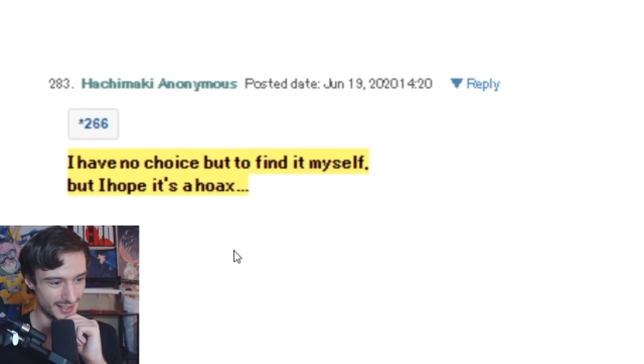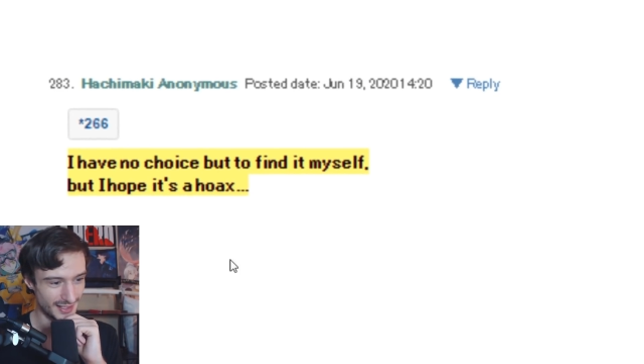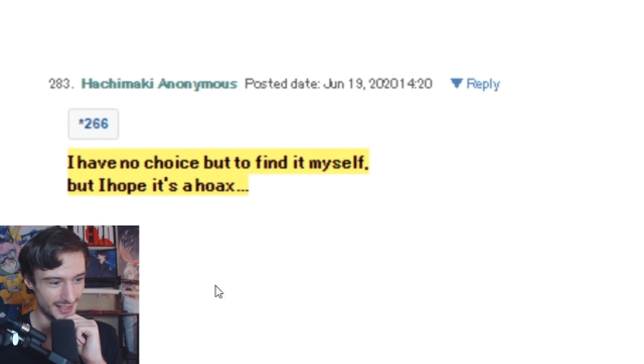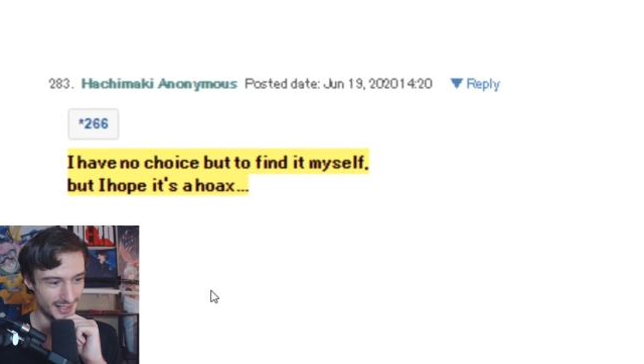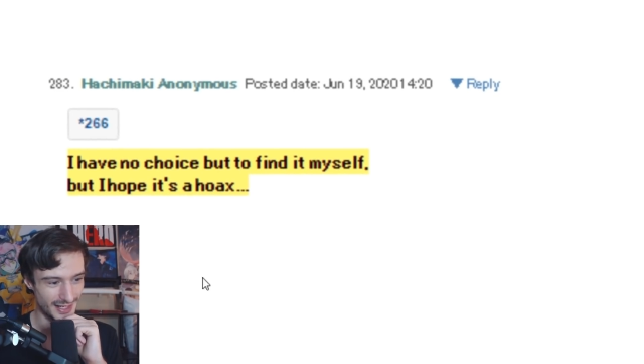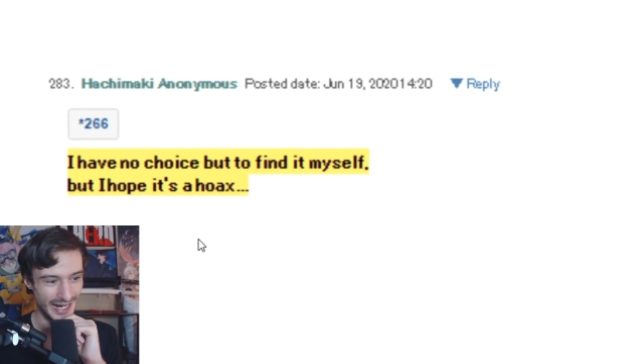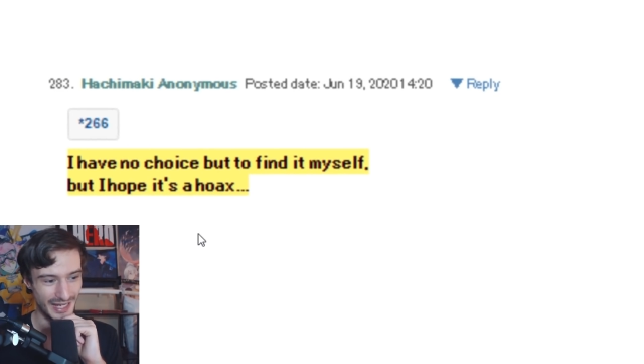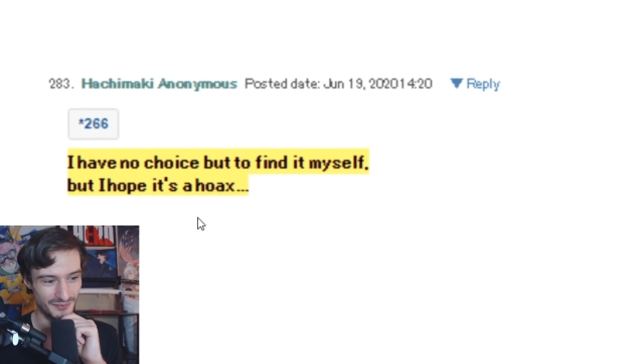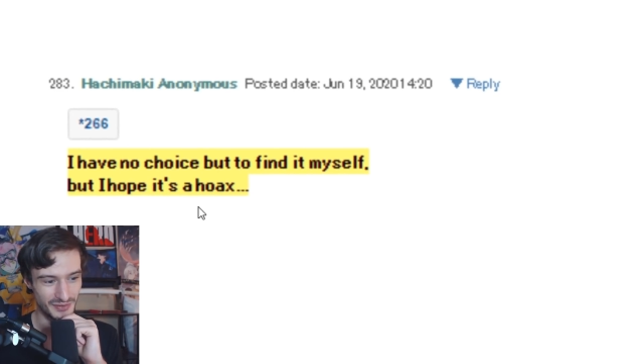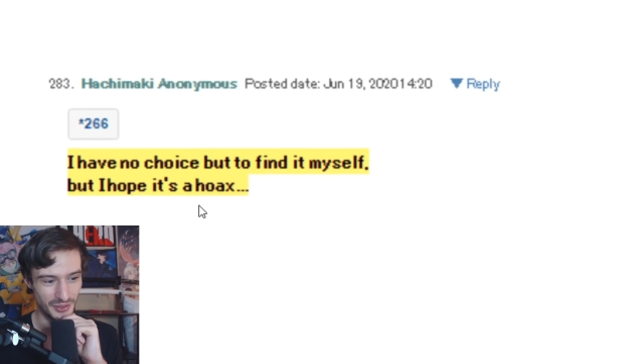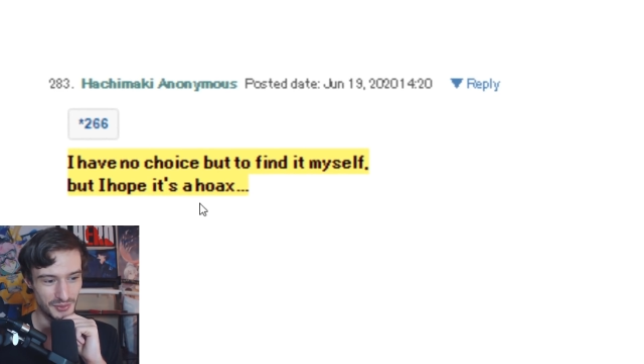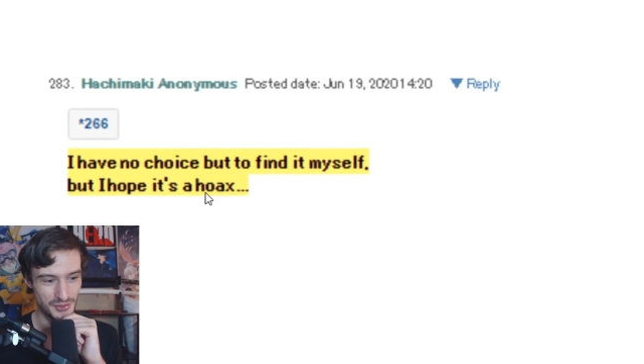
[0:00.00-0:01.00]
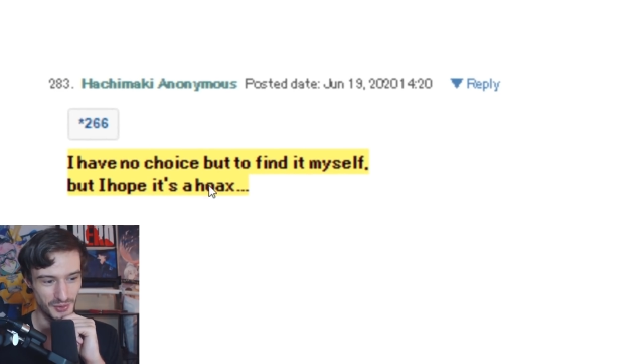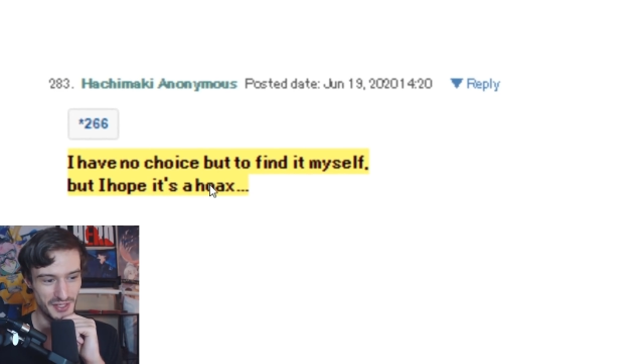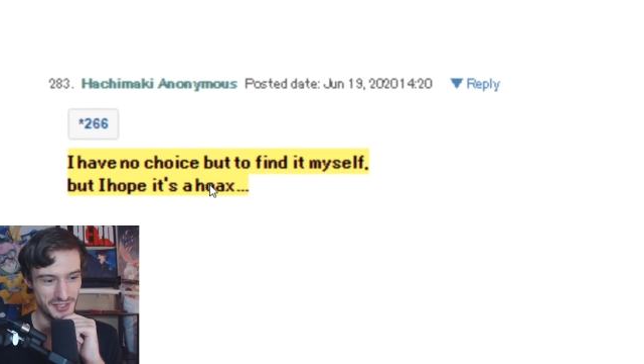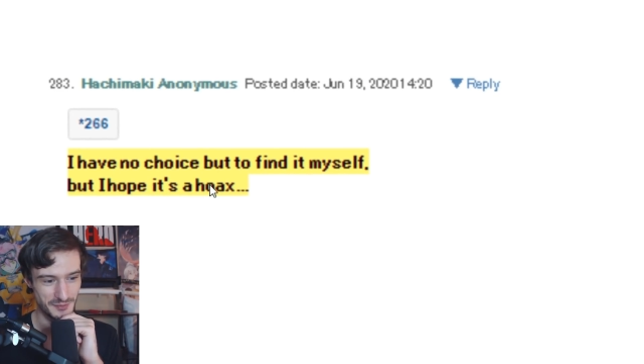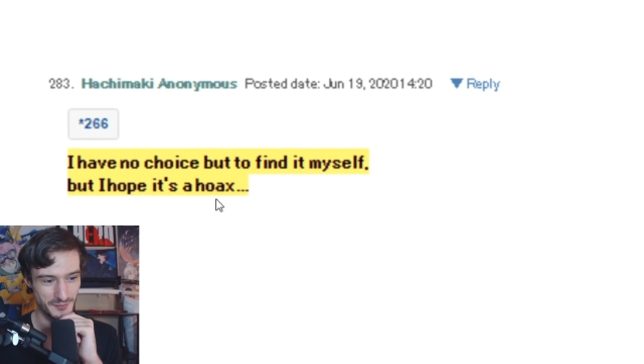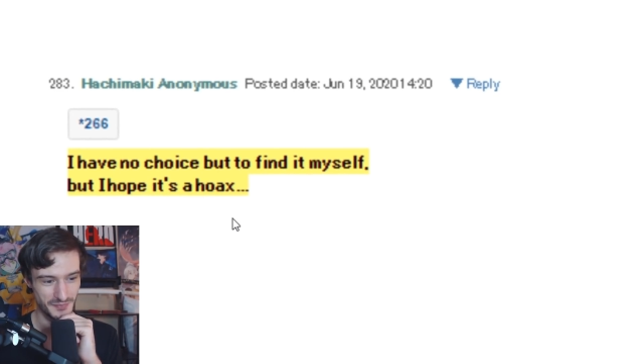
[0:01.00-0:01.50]
I have no
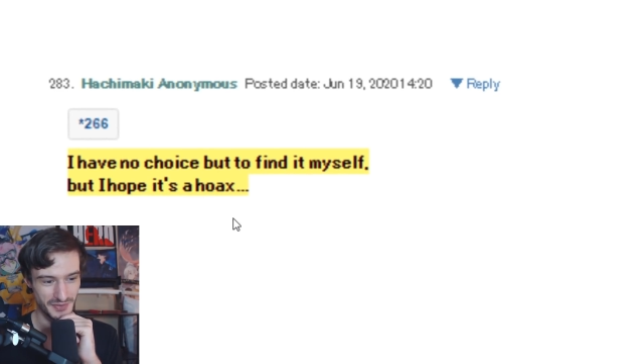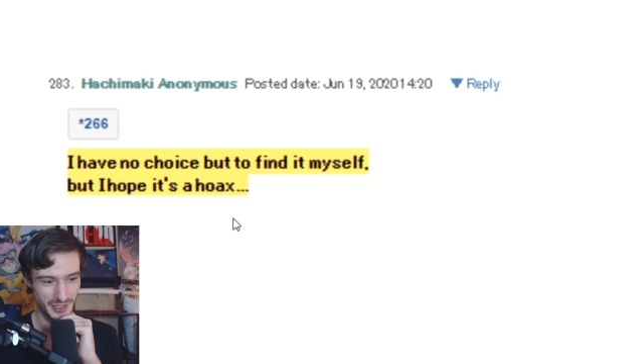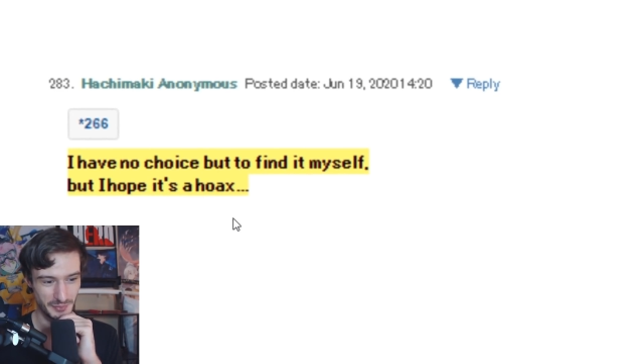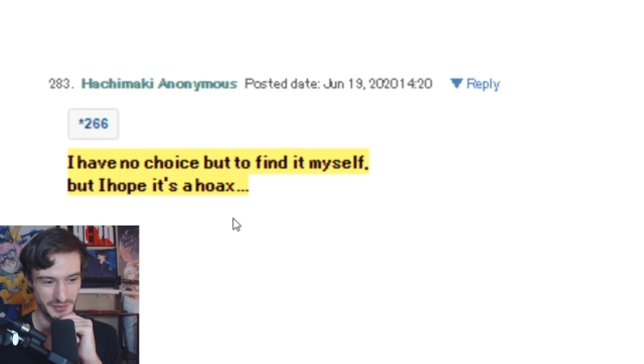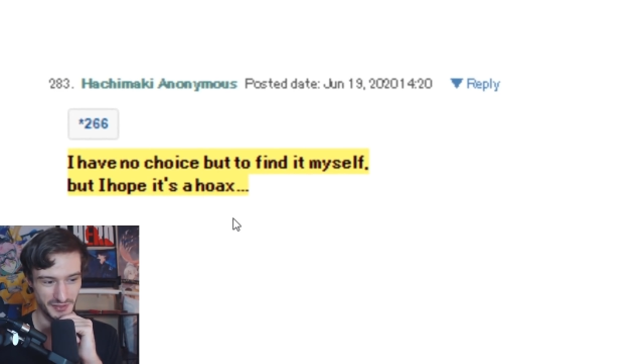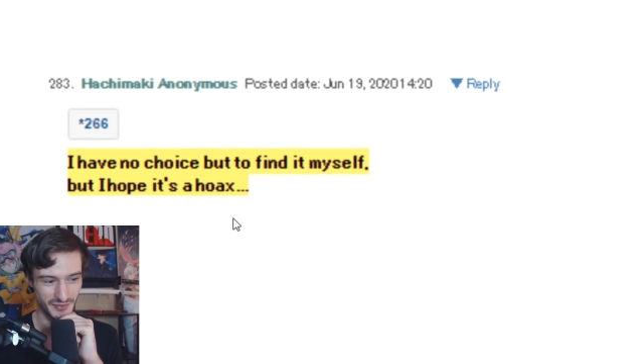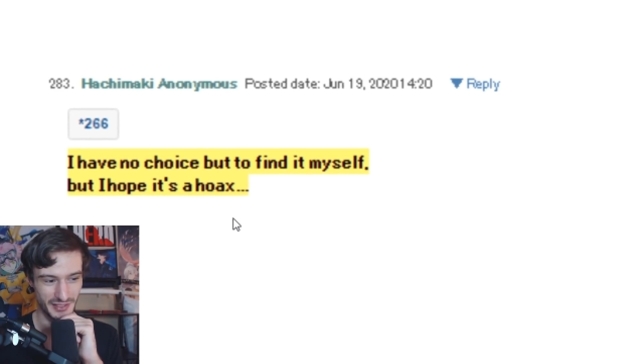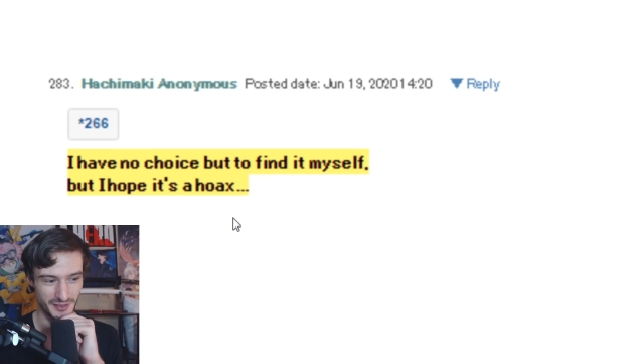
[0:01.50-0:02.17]
choice but to find